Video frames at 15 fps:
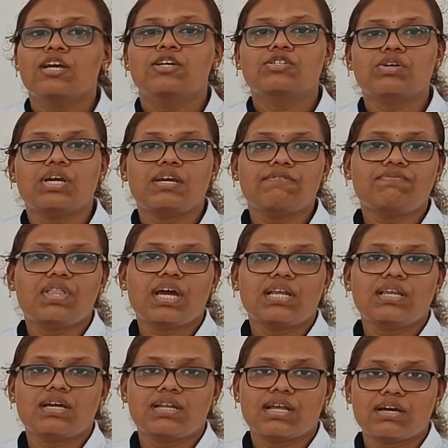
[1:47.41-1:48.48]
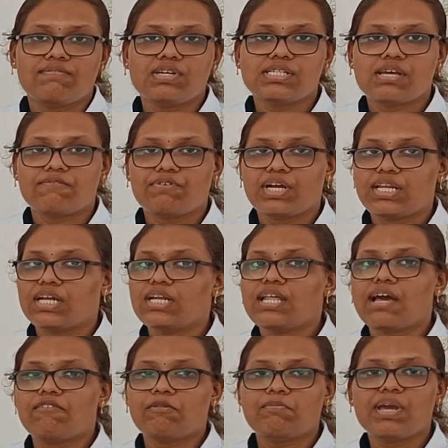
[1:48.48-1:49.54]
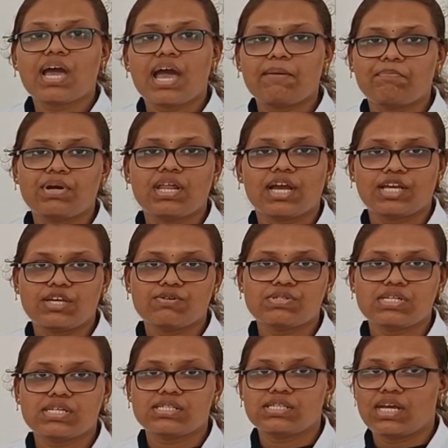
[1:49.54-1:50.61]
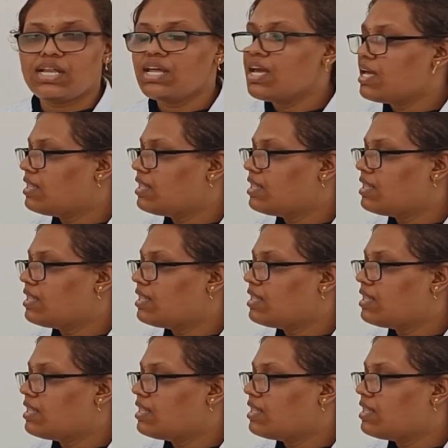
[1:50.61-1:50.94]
So if that nerve is affected, there will be hyperacusis.